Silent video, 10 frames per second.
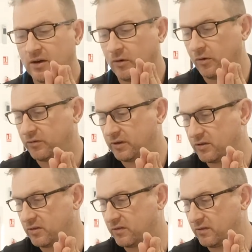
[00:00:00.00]
Also,
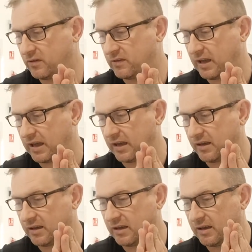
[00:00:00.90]
just to
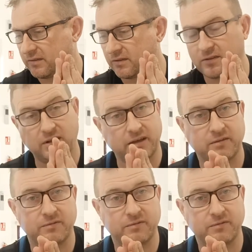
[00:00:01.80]
say, is a slight